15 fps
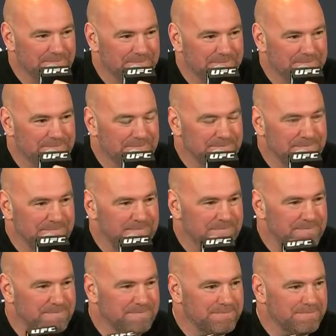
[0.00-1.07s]
Are, are you on
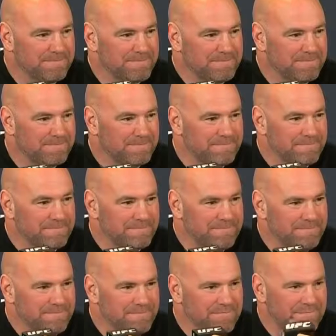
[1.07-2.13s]
good terms at the moment,
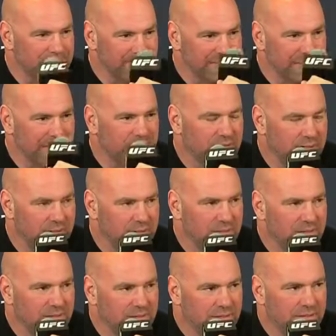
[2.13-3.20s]
or is that to be
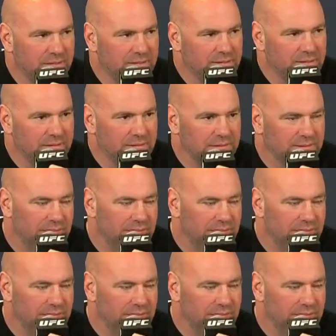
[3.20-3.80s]
decided when you meet?